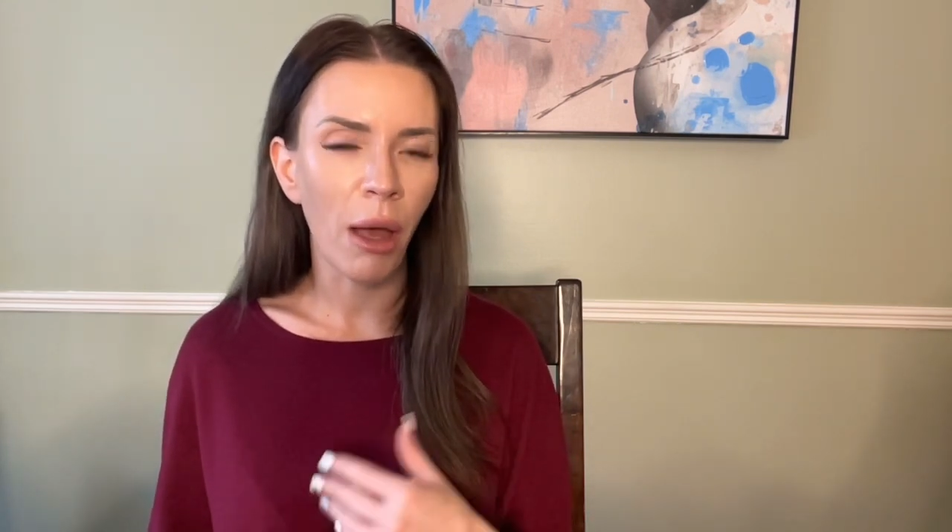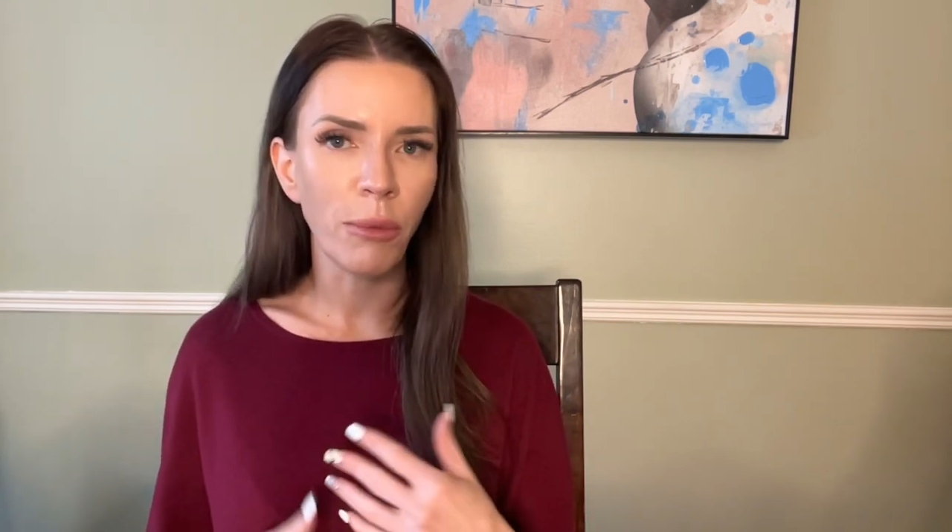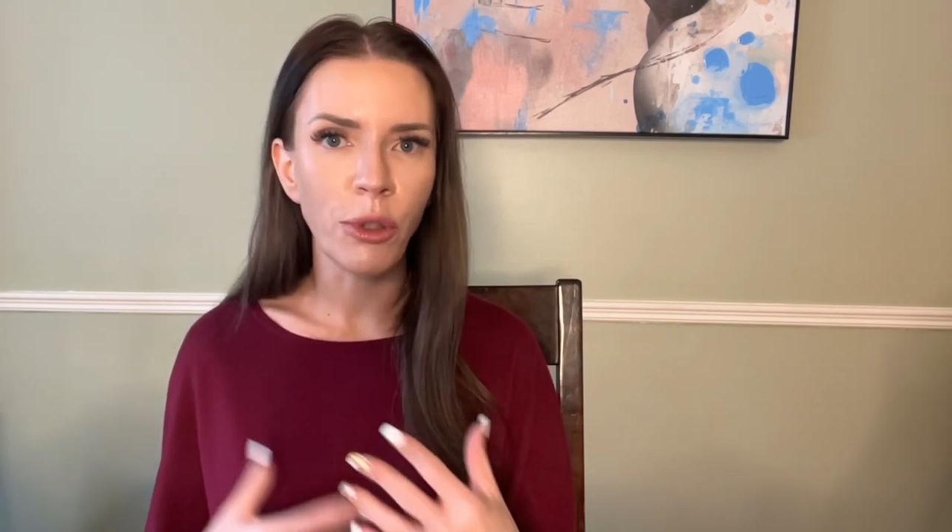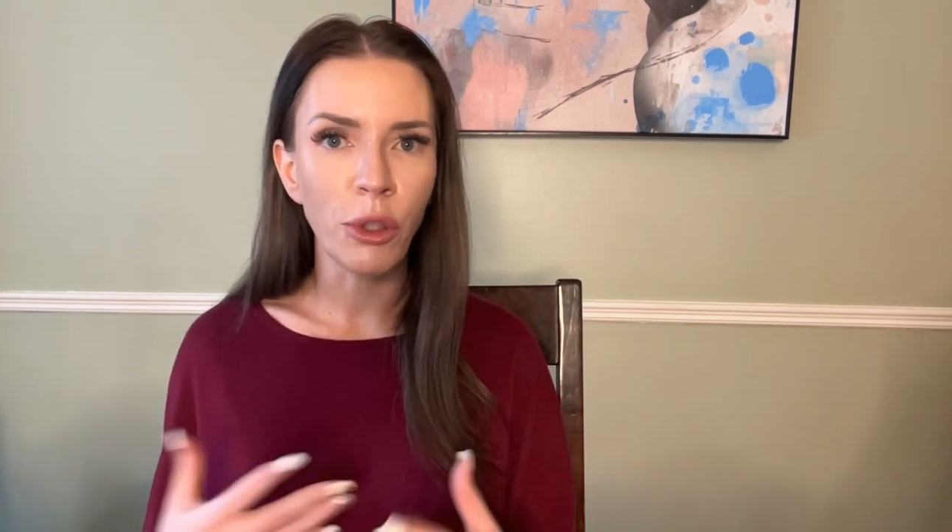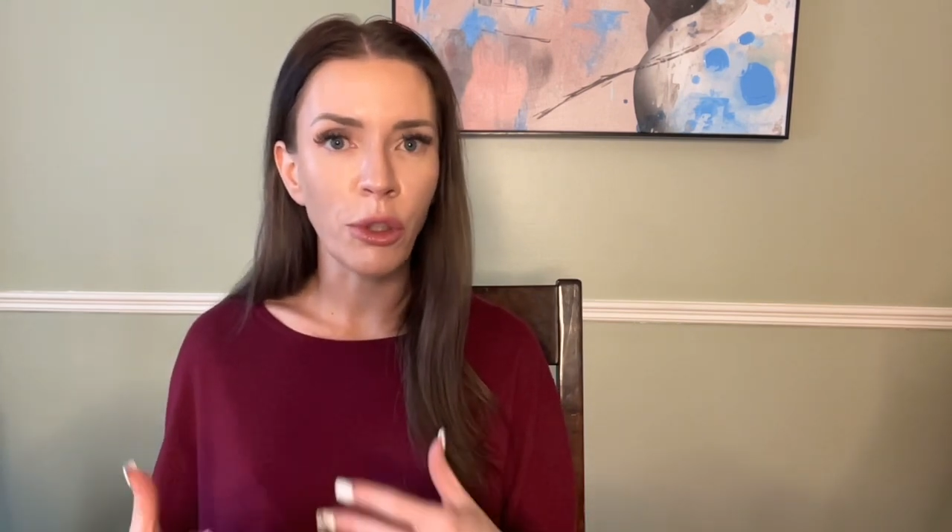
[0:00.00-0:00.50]

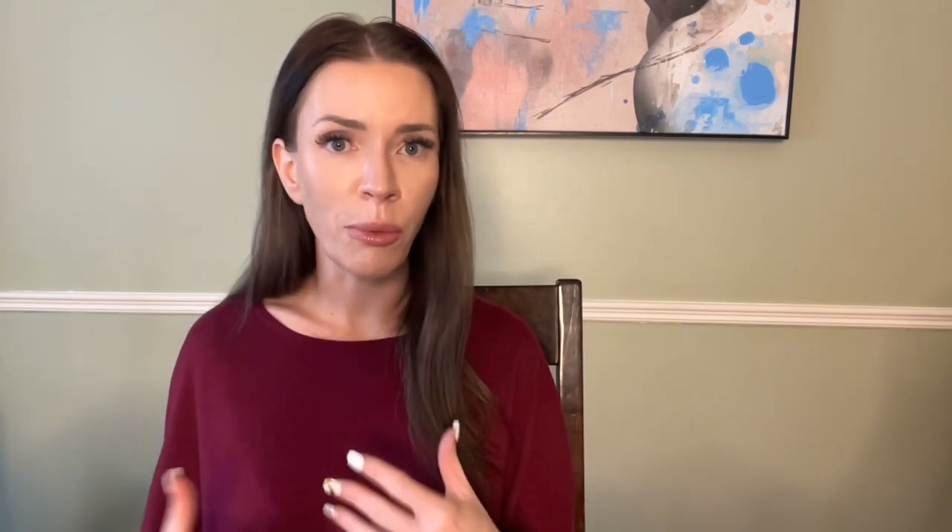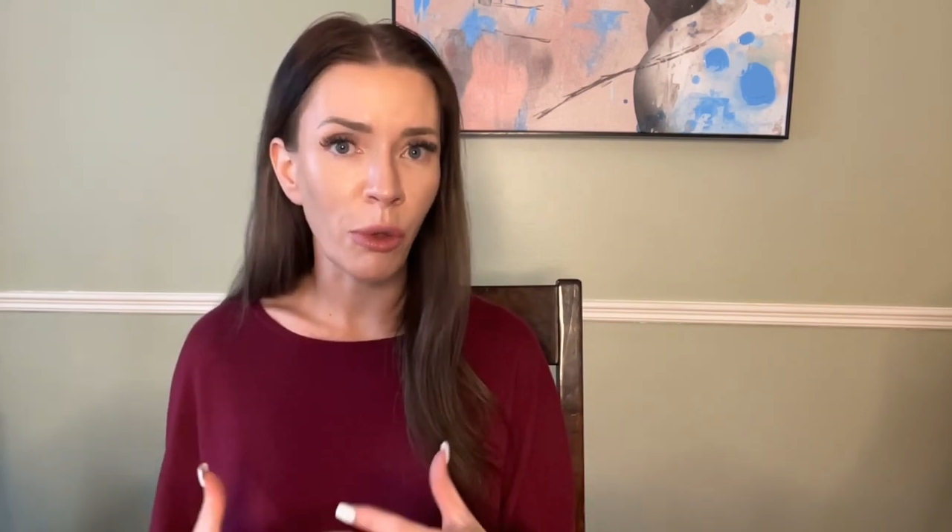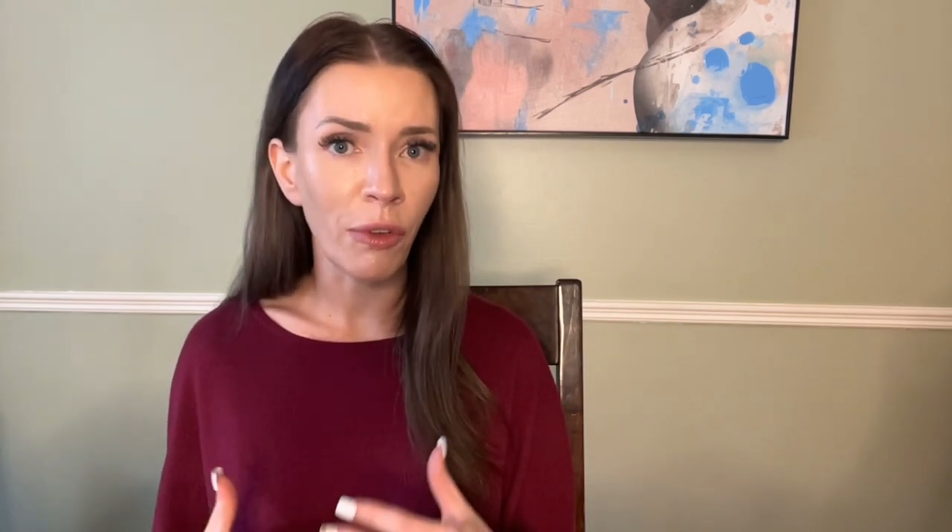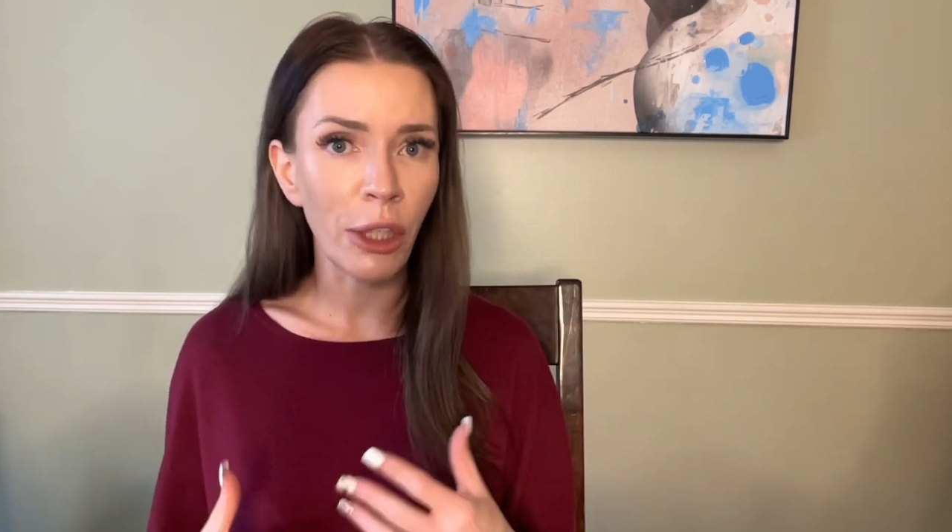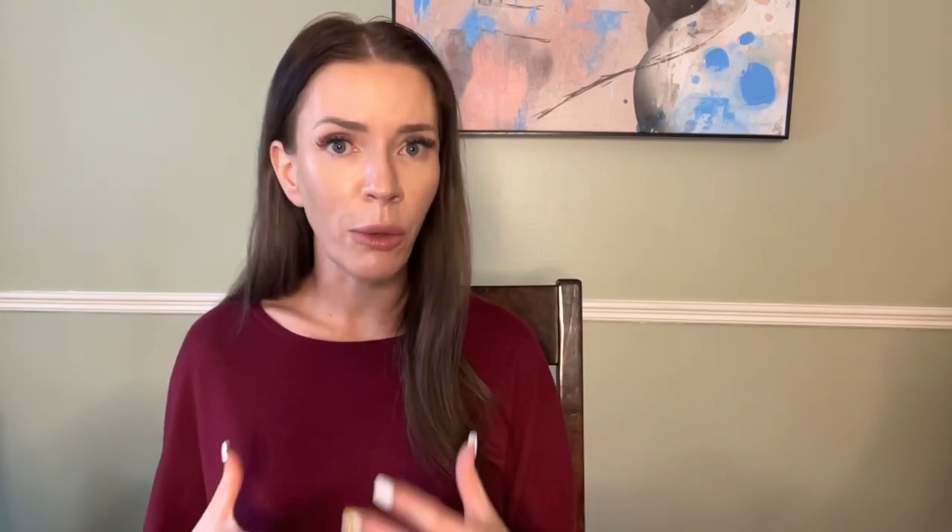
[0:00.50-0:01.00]
due to some
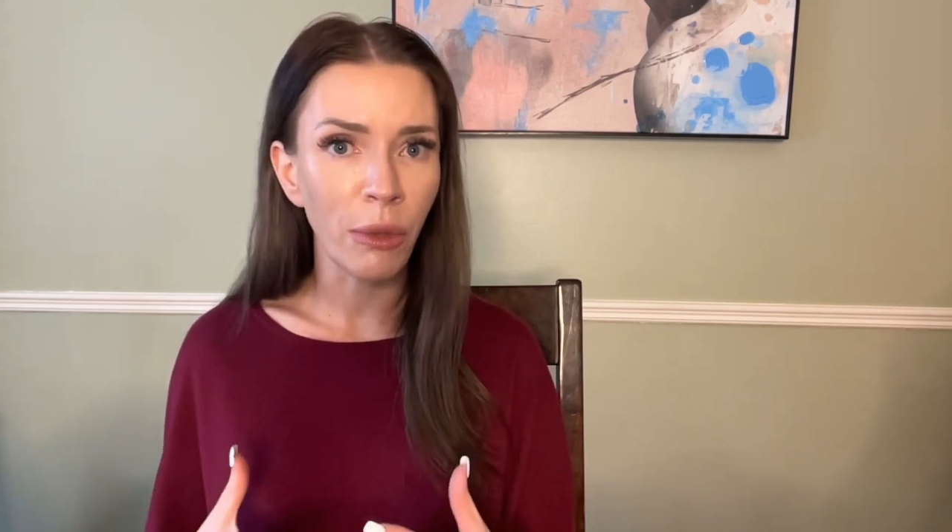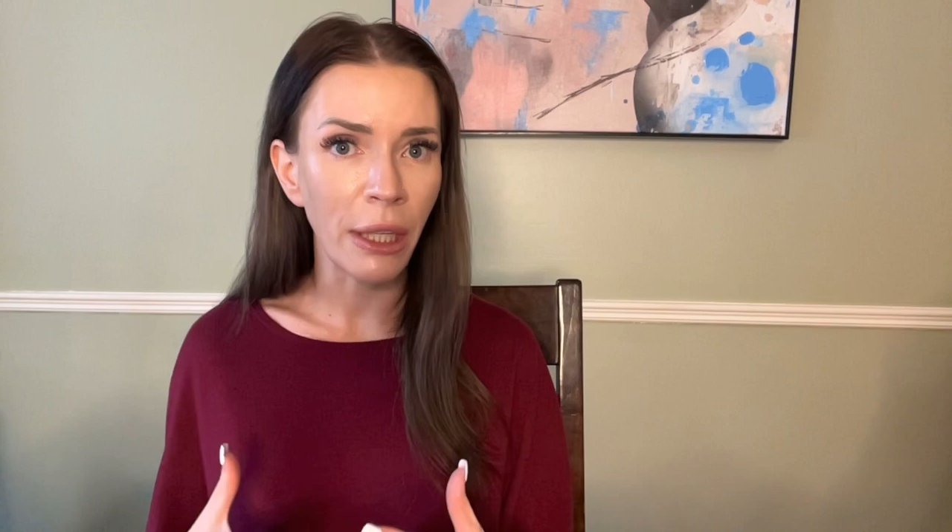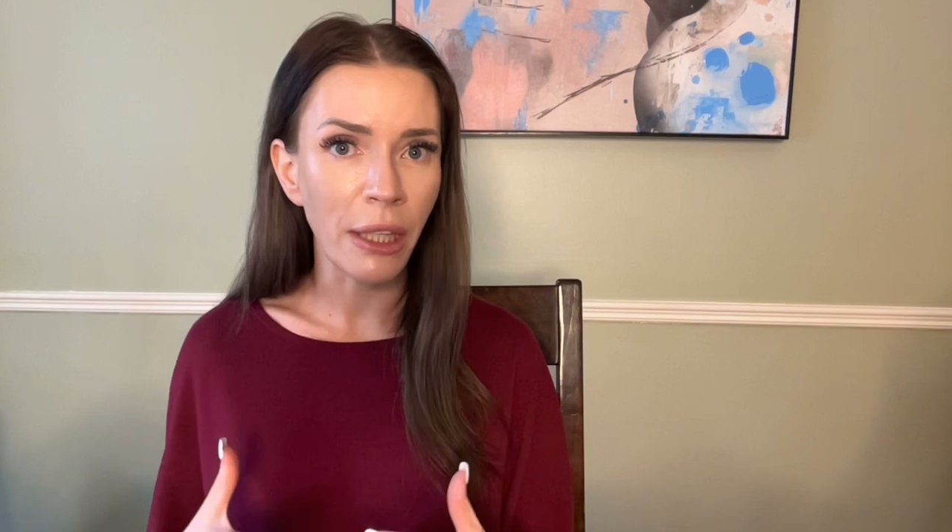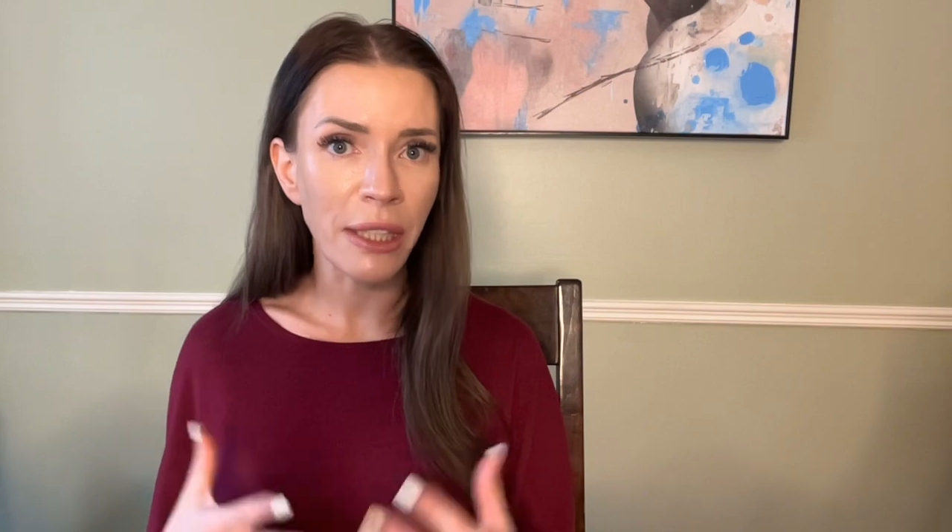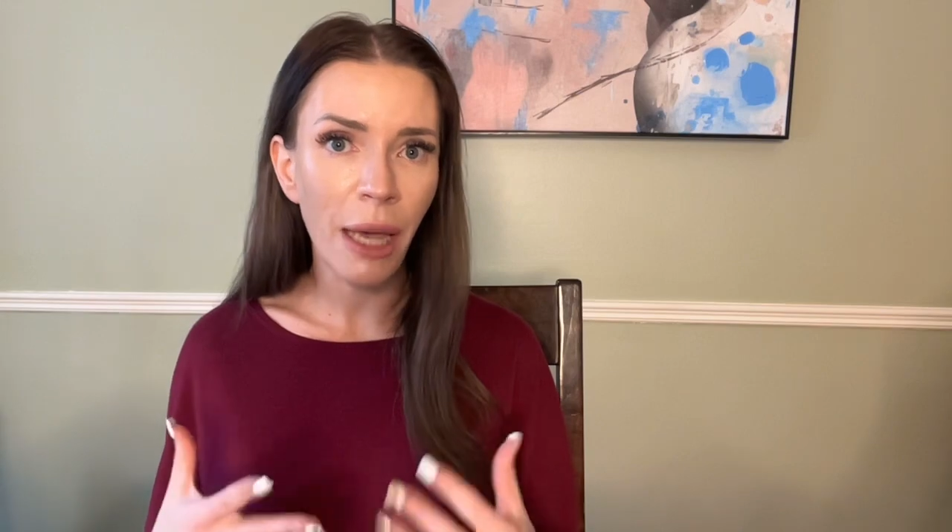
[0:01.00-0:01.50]
sort of acute
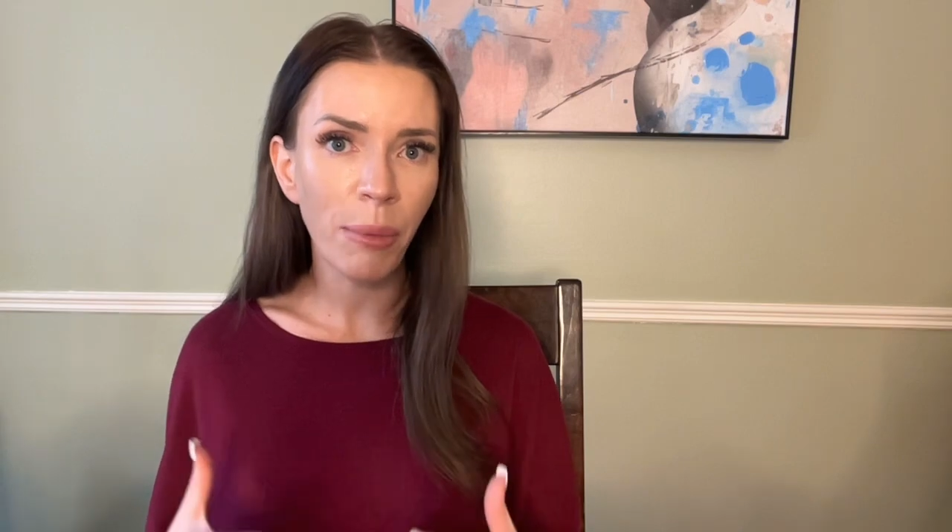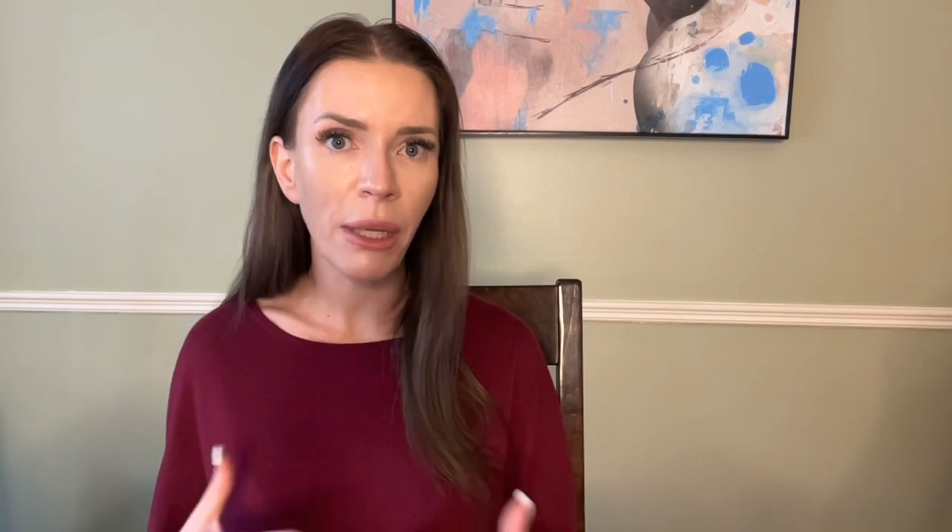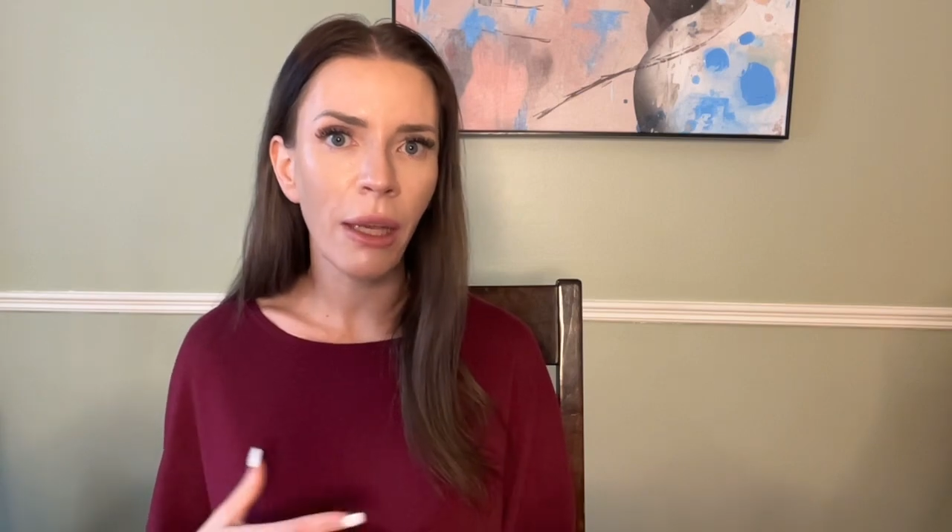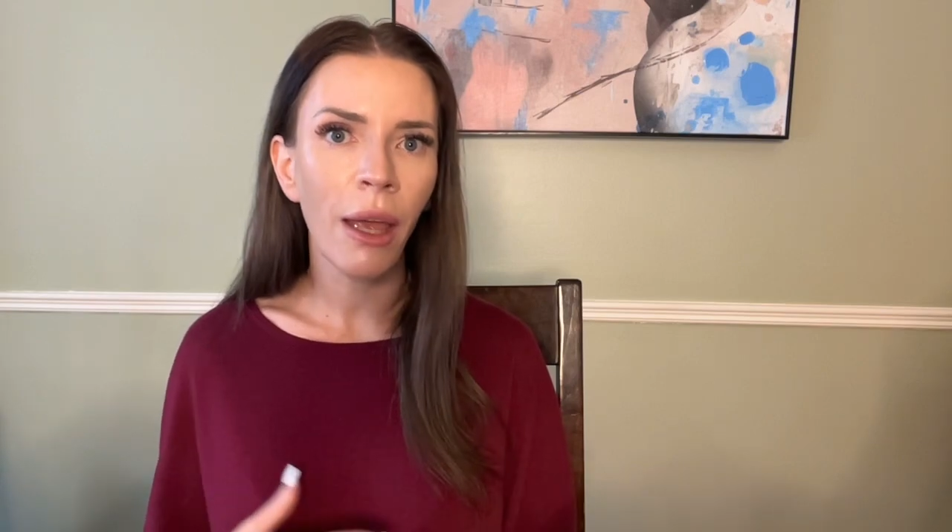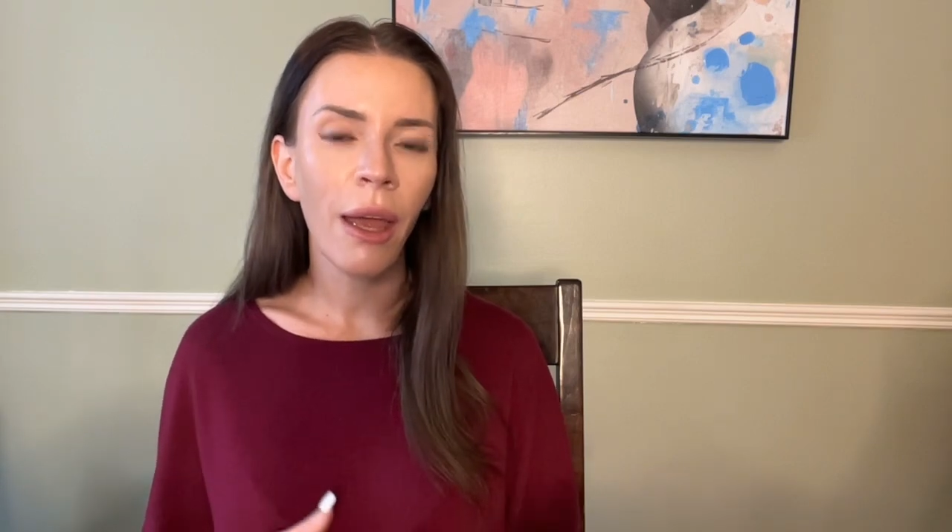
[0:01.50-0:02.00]
thing that's
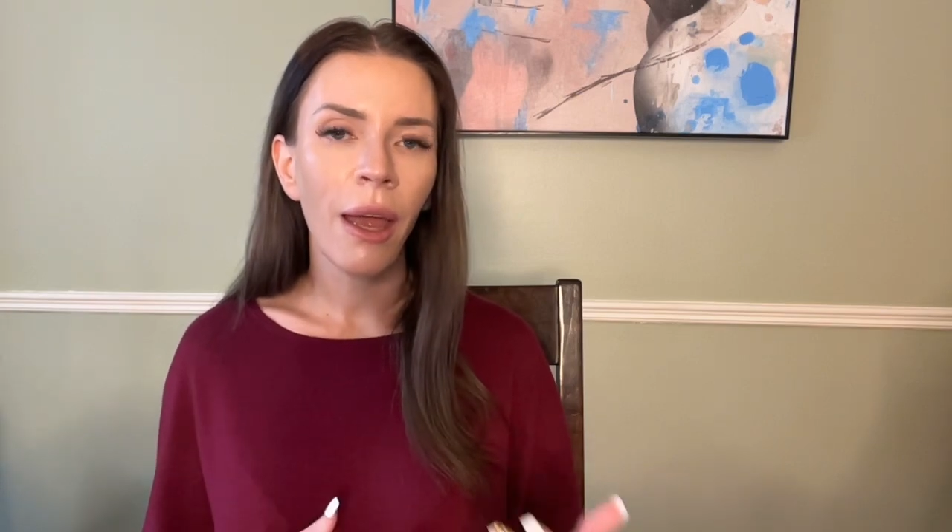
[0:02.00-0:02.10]
happening,